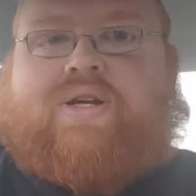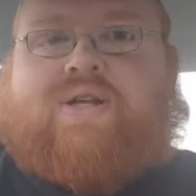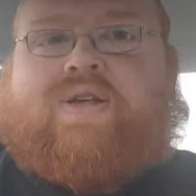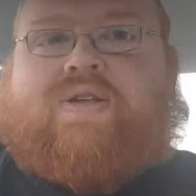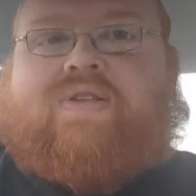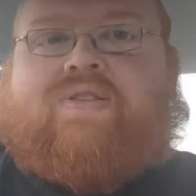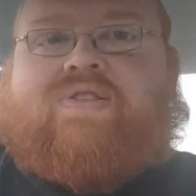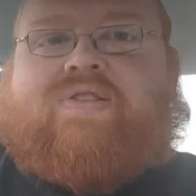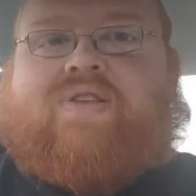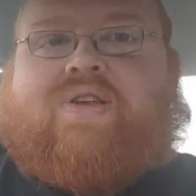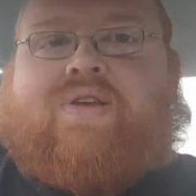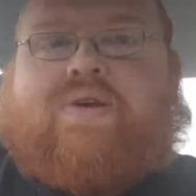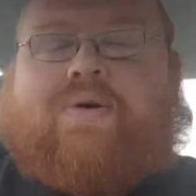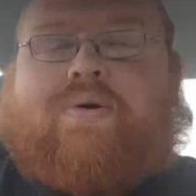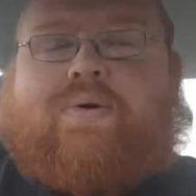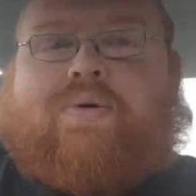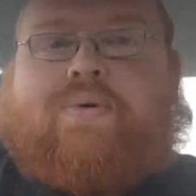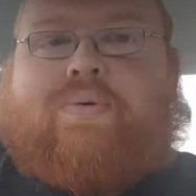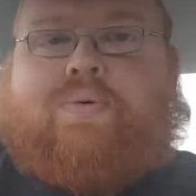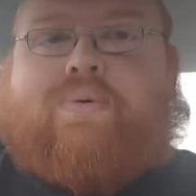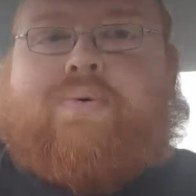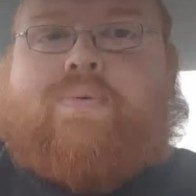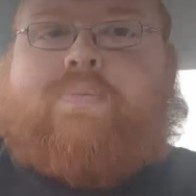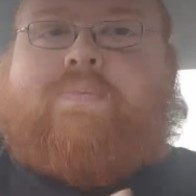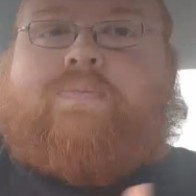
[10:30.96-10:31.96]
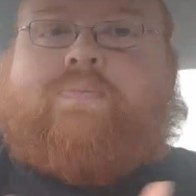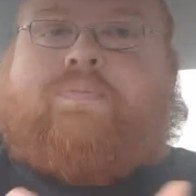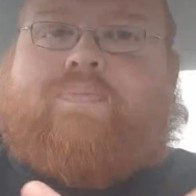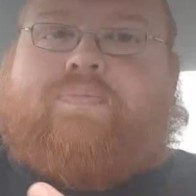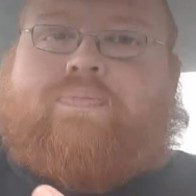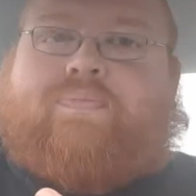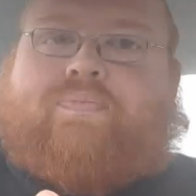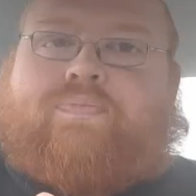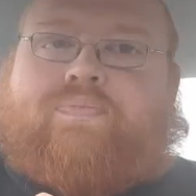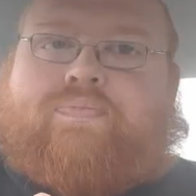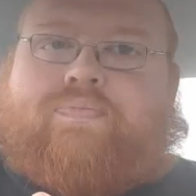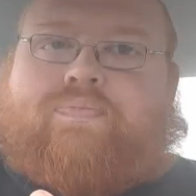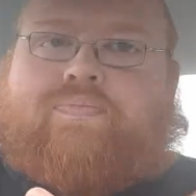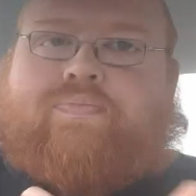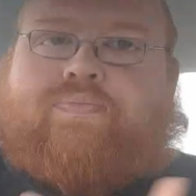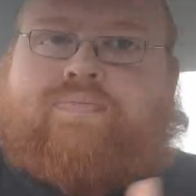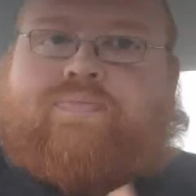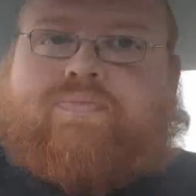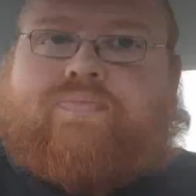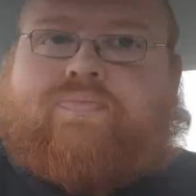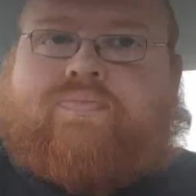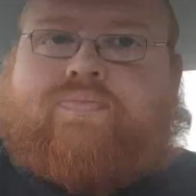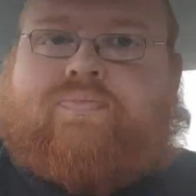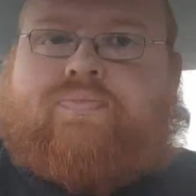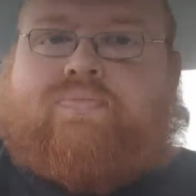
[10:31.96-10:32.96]
So,
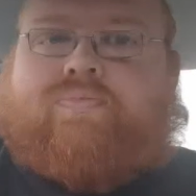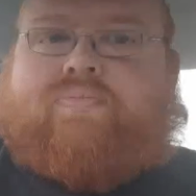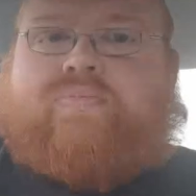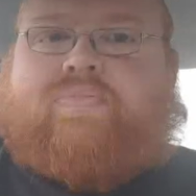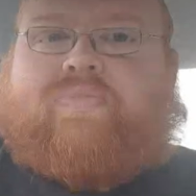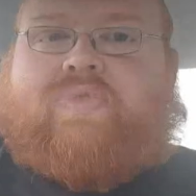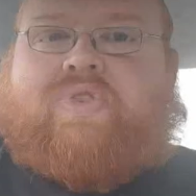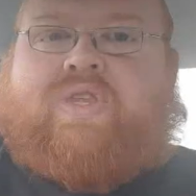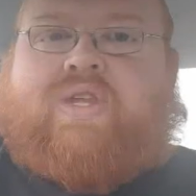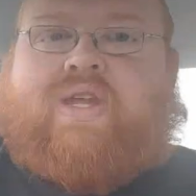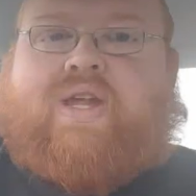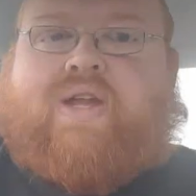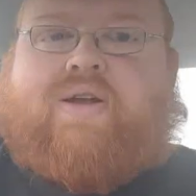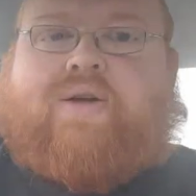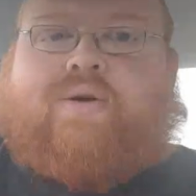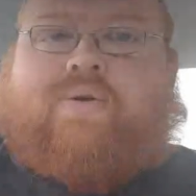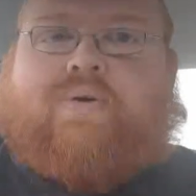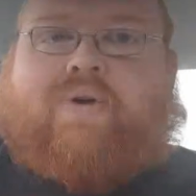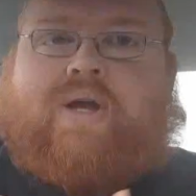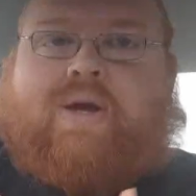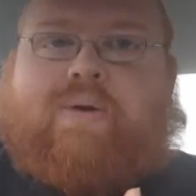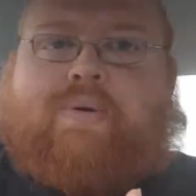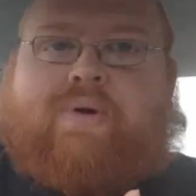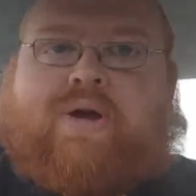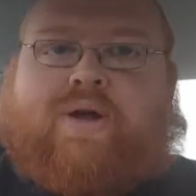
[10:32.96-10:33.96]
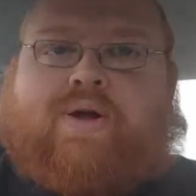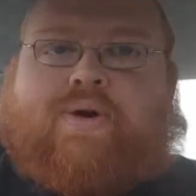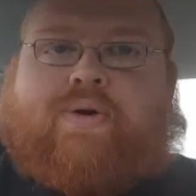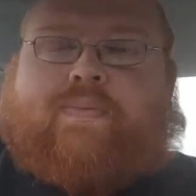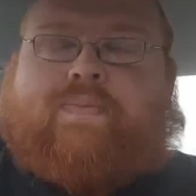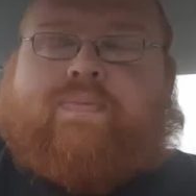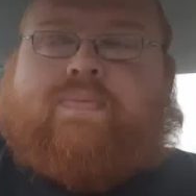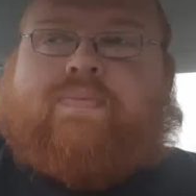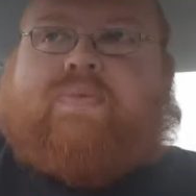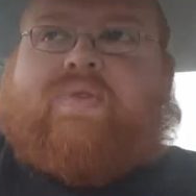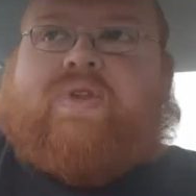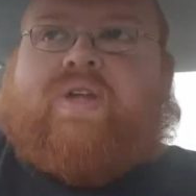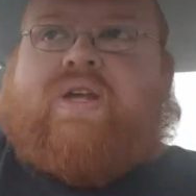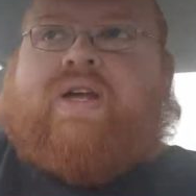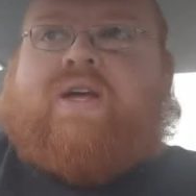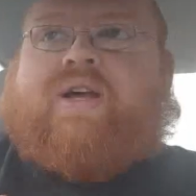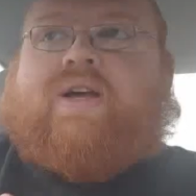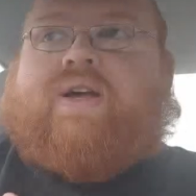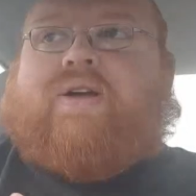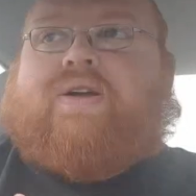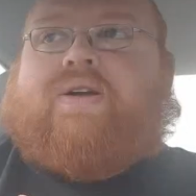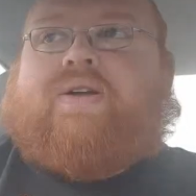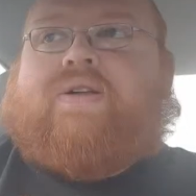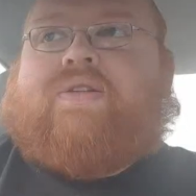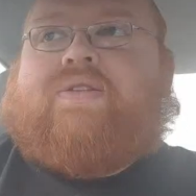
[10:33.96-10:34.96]
here we go.
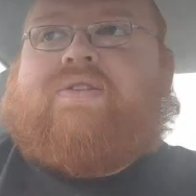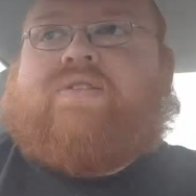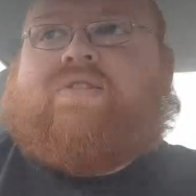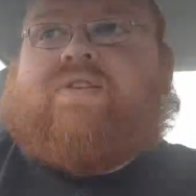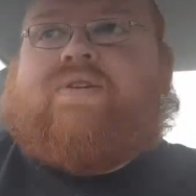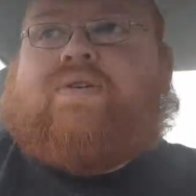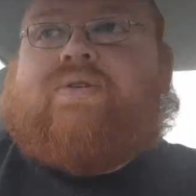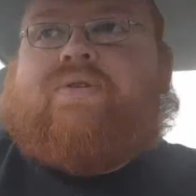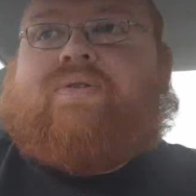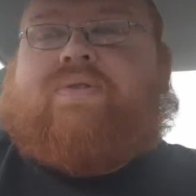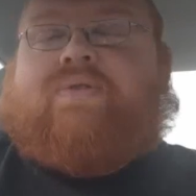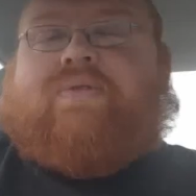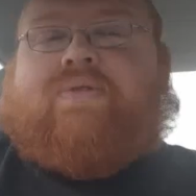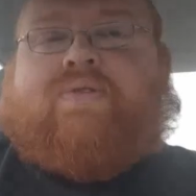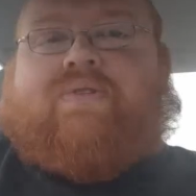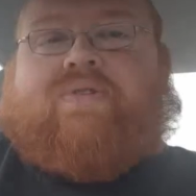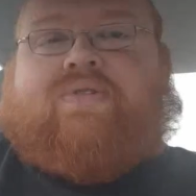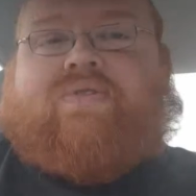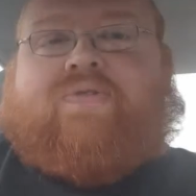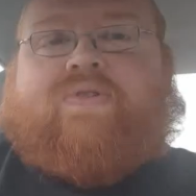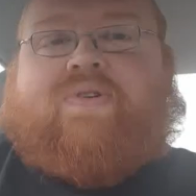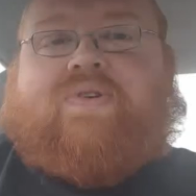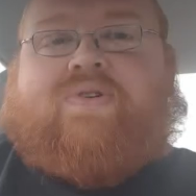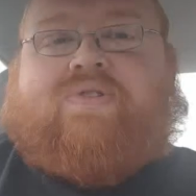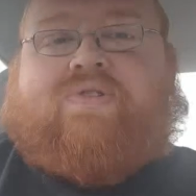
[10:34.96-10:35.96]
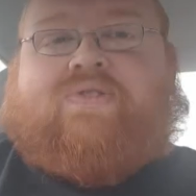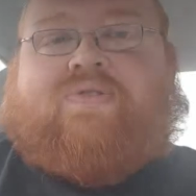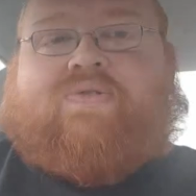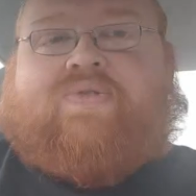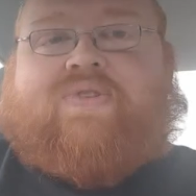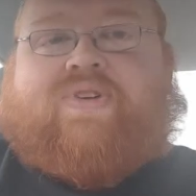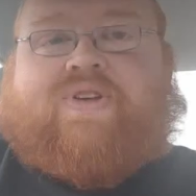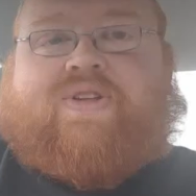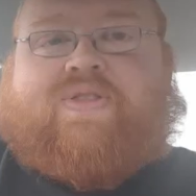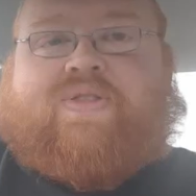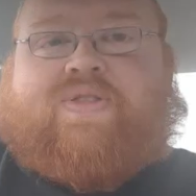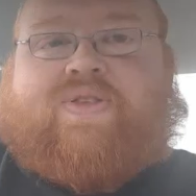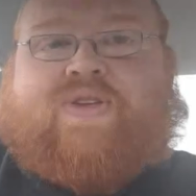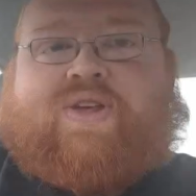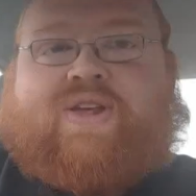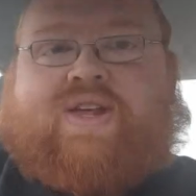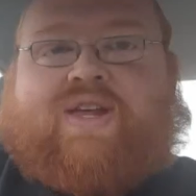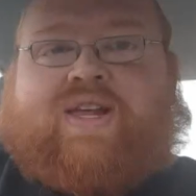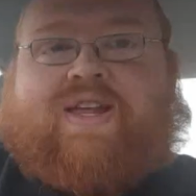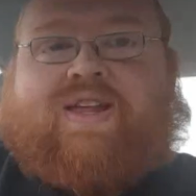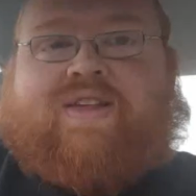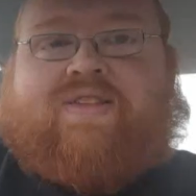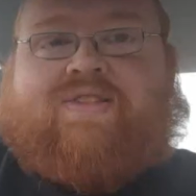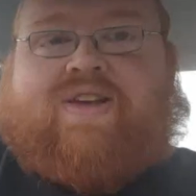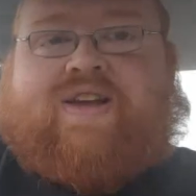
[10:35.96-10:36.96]
So the first fun thing
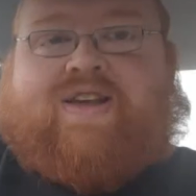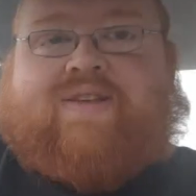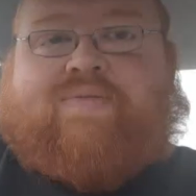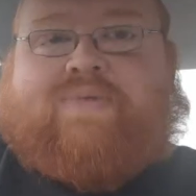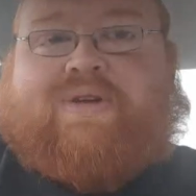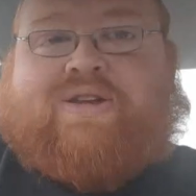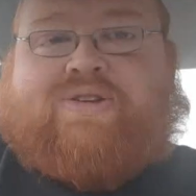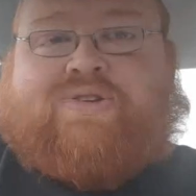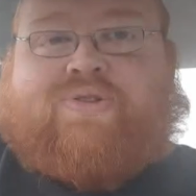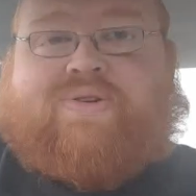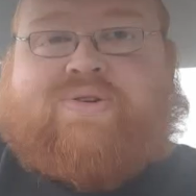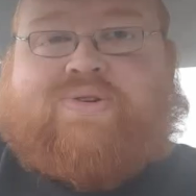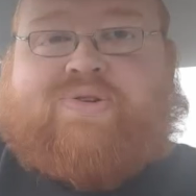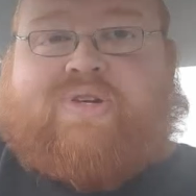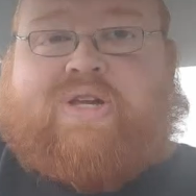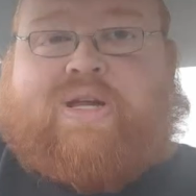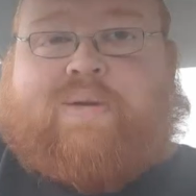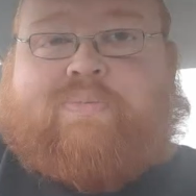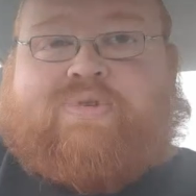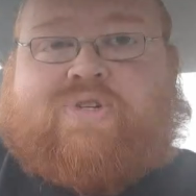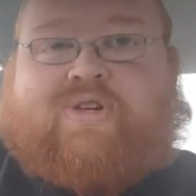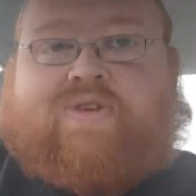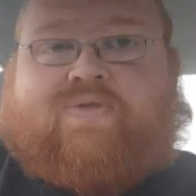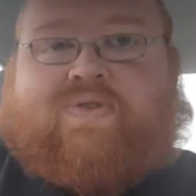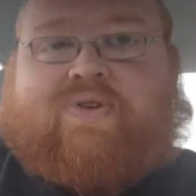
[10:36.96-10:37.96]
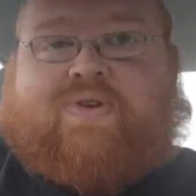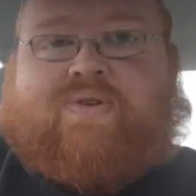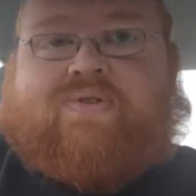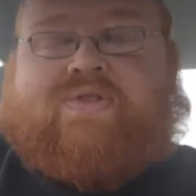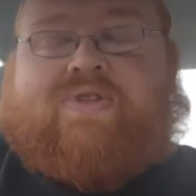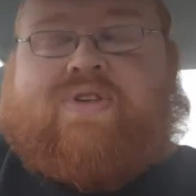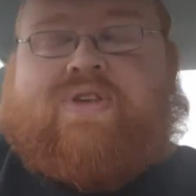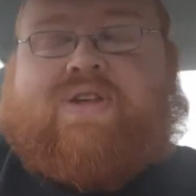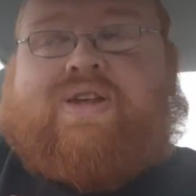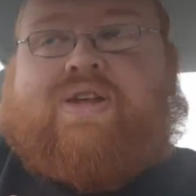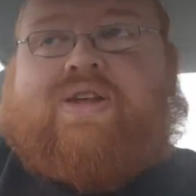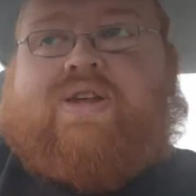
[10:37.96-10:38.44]
is, like I mentioned, they're shapeshifters.